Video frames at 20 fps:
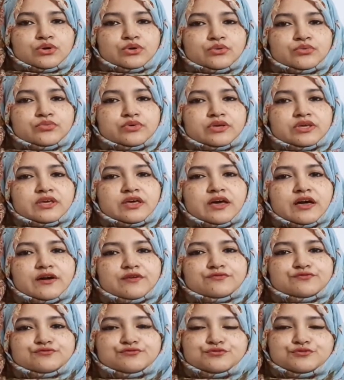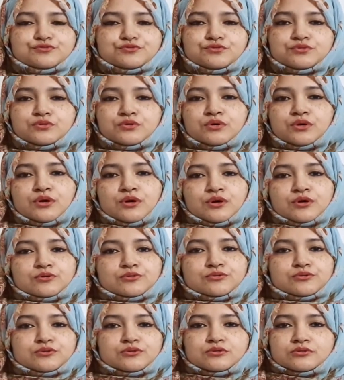we have to
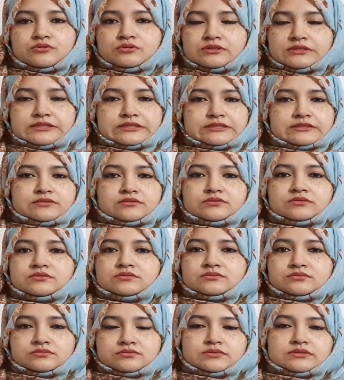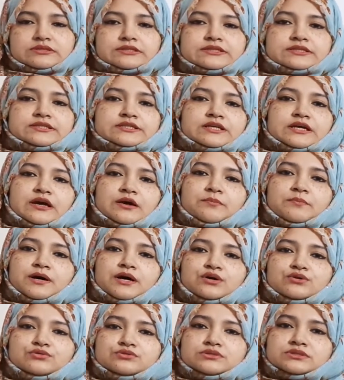learn
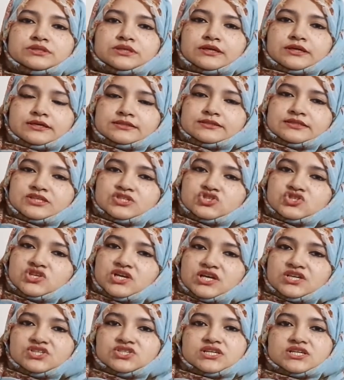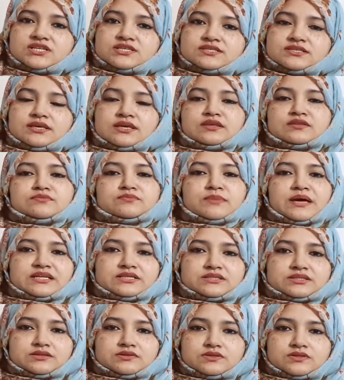about the changes in
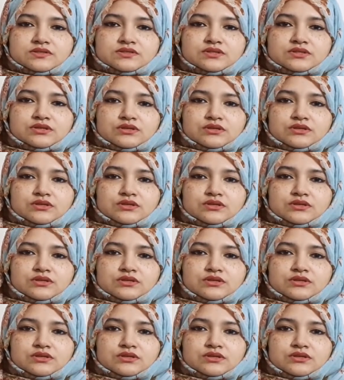matters.